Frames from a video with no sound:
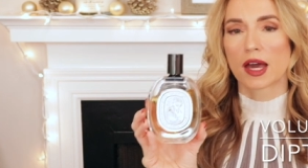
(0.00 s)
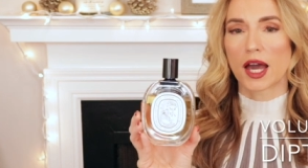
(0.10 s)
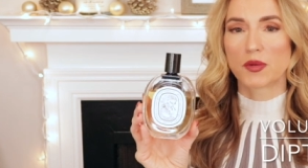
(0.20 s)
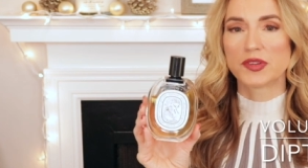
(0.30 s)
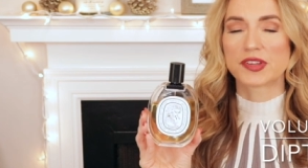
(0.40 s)

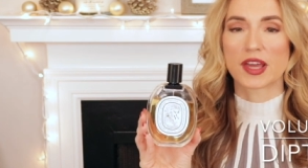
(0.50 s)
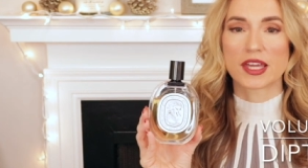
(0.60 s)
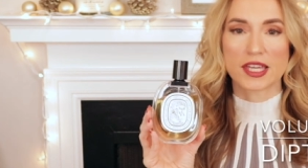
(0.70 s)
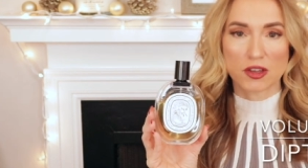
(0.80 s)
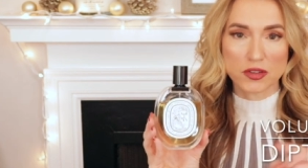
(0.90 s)
I would say
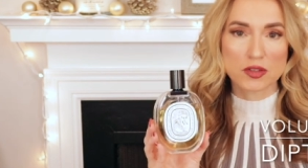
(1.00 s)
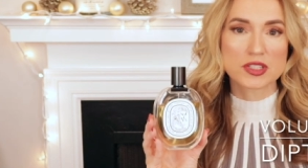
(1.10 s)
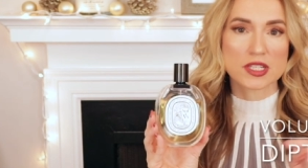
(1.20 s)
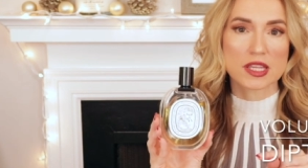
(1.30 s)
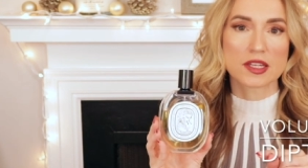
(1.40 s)
if you
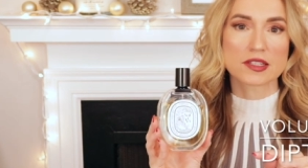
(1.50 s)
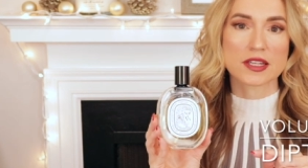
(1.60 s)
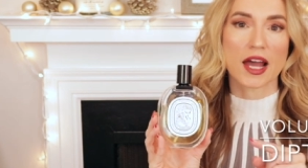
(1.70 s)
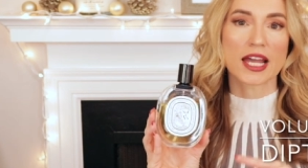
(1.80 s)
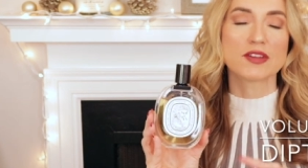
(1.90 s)
see this,
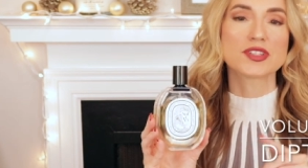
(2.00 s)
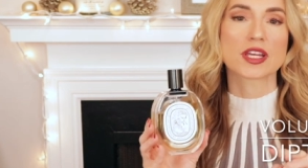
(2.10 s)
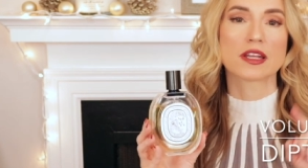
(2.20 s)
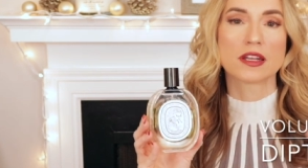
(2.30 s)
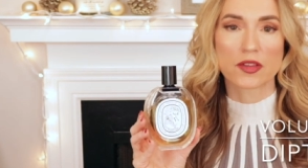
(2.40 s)
I have
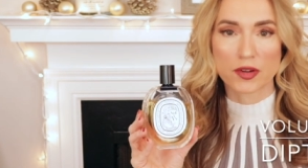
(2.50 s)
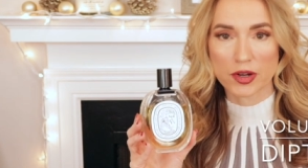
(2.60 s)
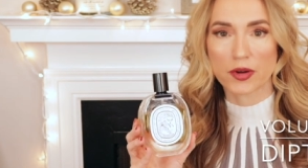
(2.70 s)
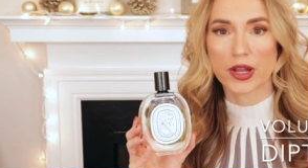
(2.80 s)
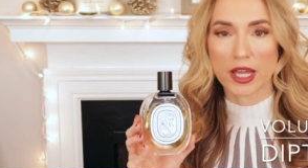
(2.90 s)
seen another
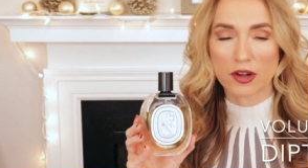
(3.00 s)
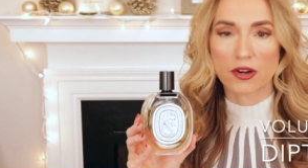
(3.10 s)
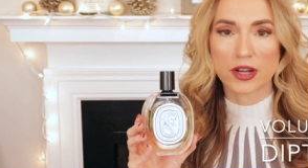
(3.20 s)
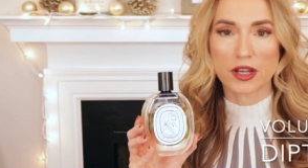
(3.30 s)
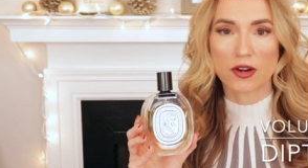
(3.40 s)
creator
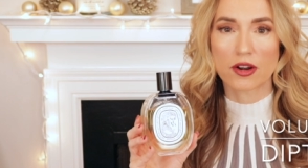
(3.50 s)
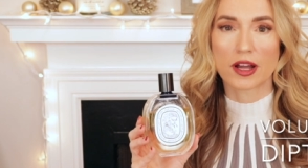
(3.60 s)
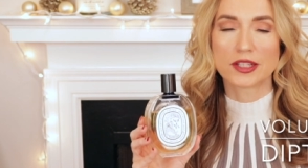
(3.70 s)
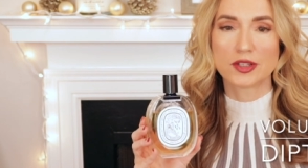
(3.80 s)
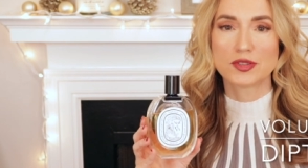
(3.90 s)
here
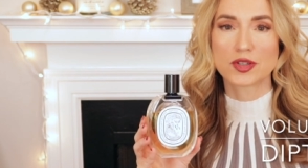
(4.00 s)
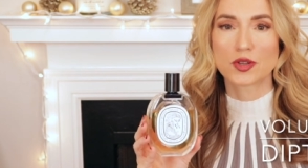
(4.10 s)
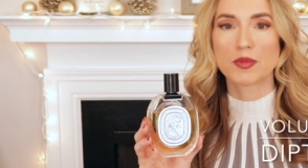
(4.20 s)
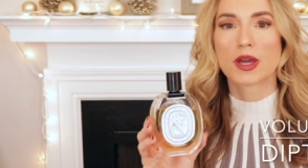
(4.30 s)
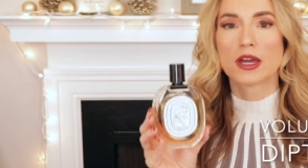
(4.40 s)
on
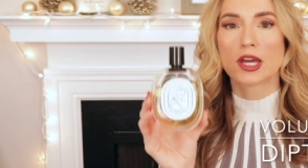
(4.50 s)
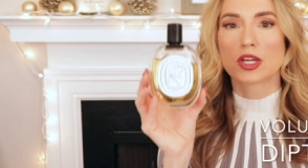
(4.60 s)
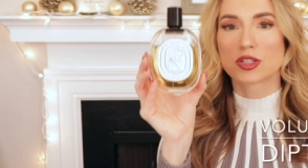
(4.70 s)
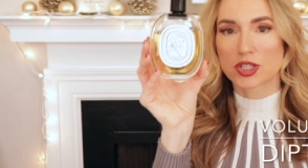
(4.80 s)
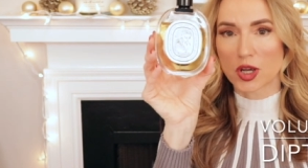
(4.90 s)
YouTube
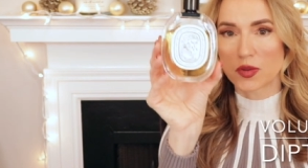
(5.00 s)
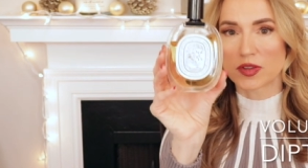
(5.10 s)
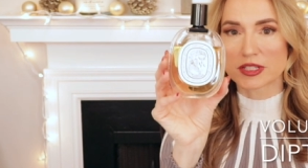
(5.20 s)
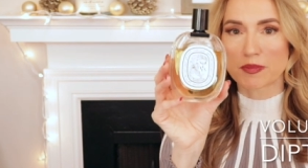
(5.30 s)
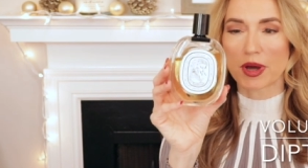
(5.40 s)
show
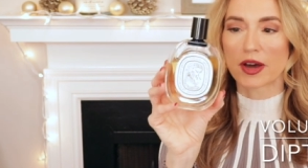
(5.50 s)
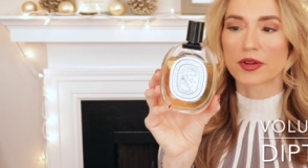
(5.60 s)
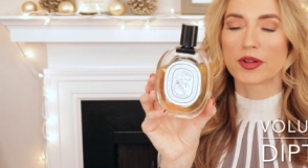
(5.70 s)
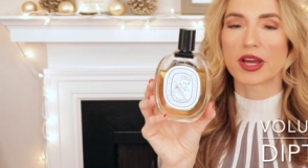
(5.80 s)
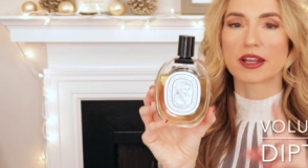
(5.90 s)
this
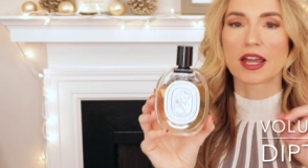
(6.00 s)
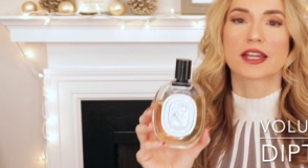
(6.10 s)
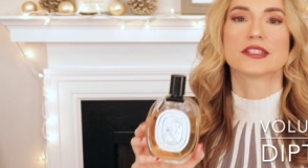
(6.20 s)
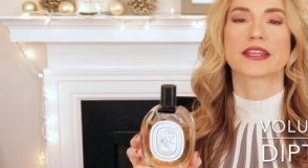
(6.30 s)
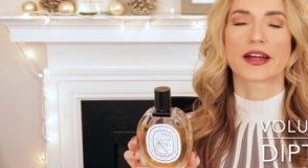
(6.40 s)
bottle and I
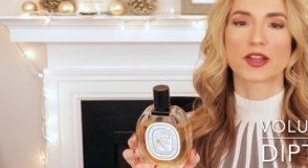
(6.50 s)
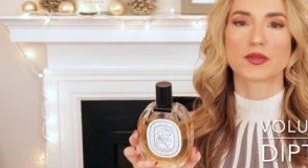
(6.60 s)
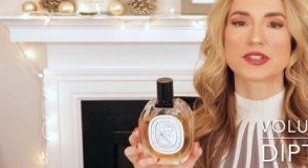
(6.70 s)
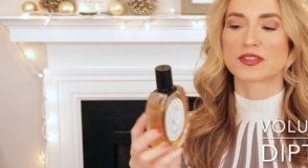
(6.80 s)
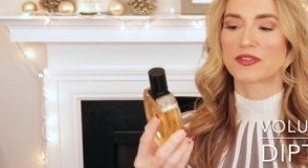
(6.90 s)
could tell it
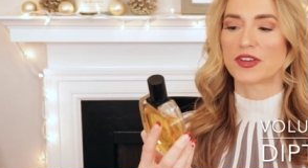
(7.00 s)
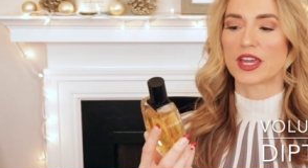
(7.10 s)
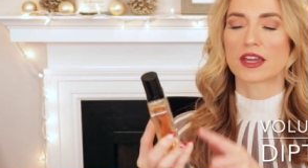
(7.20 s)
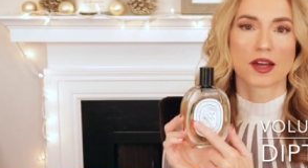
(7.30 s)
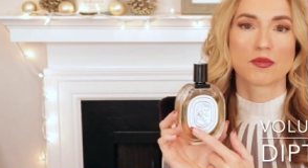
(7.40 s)
was a
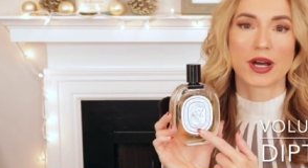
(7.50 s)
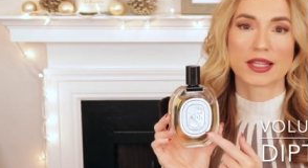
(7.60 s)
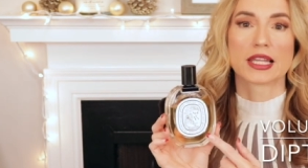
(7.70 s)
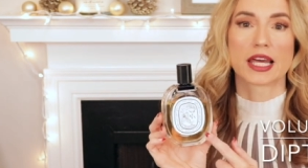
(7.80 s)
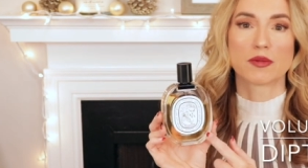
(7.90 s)
fake by
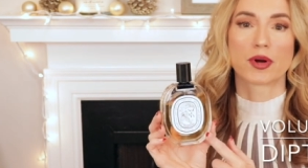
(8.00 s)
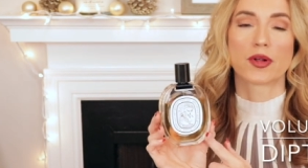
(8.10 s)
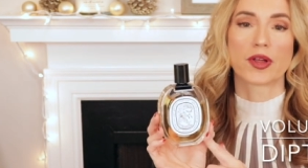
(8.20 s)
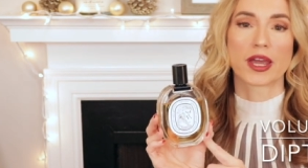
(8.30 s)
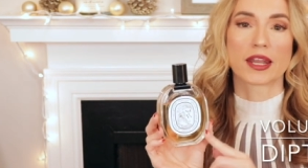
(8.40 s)
the
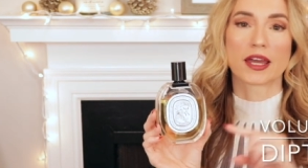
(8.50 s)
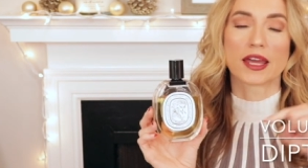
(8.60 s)
label and I